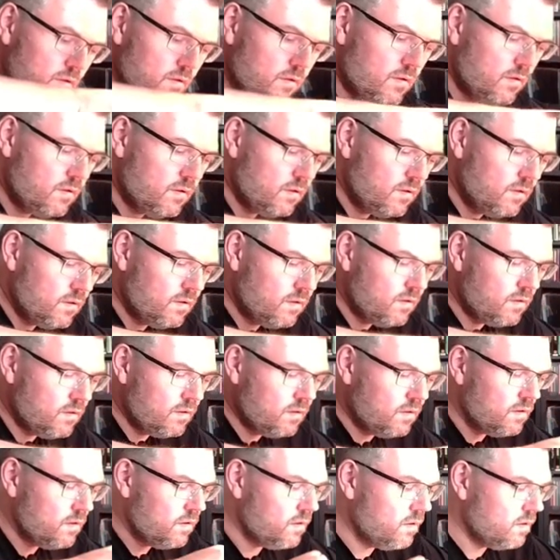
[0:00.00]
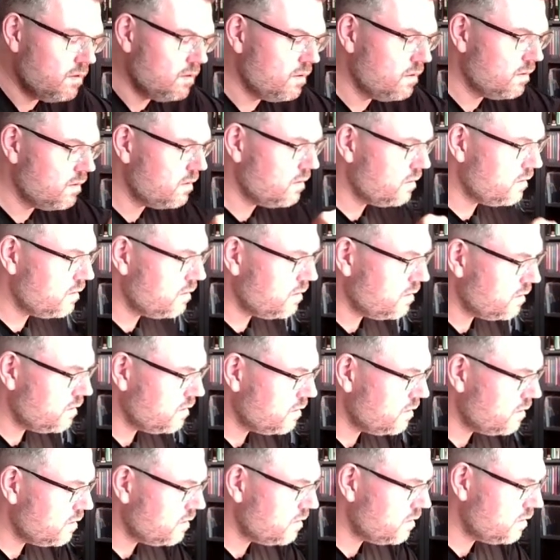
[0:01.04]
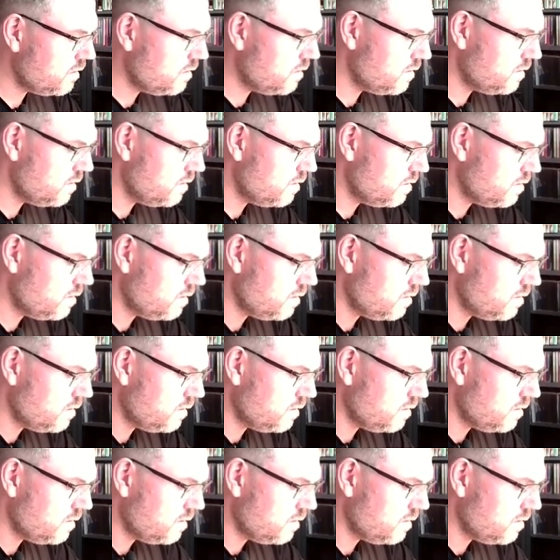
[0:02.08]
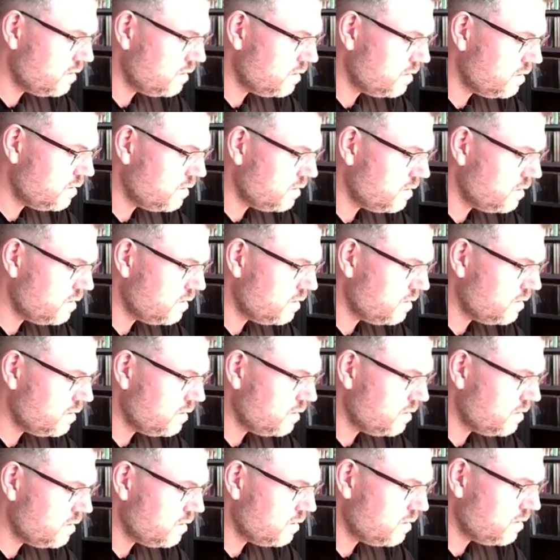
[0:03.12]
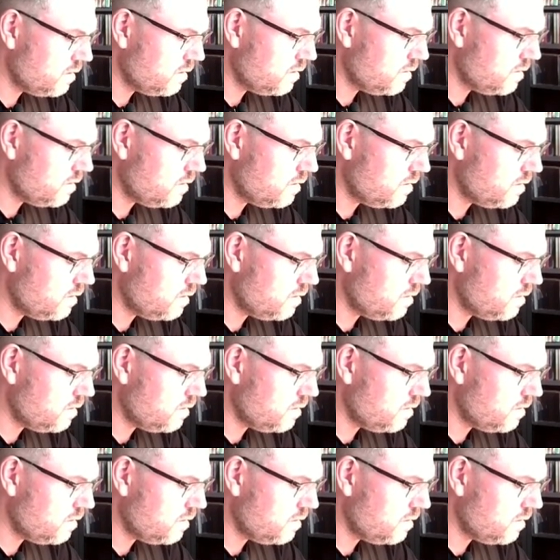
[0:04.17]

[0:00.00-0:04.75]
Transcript: [no speech]